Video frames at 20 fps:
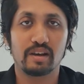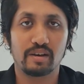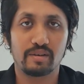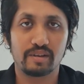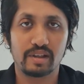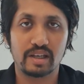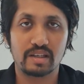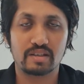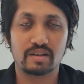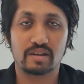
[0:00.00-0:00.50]

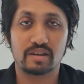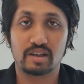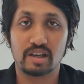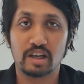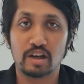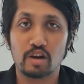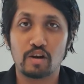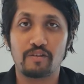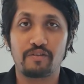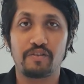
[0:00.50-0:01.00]
there's a
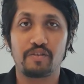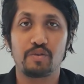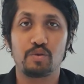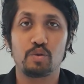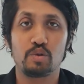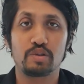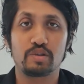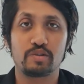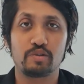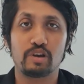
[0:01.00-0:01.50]
ton of
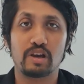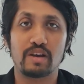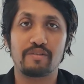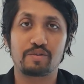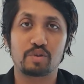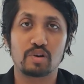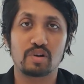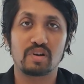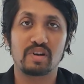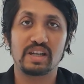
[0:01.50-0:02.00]
tools you have
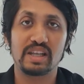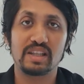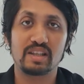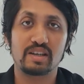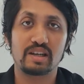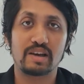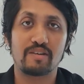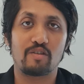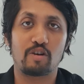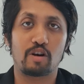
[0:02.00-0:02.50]
to learn in the
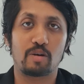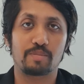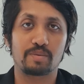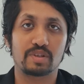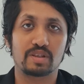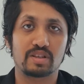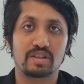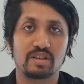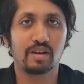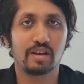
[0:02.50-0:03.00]

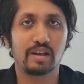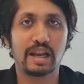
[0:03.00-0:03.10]
DevOps.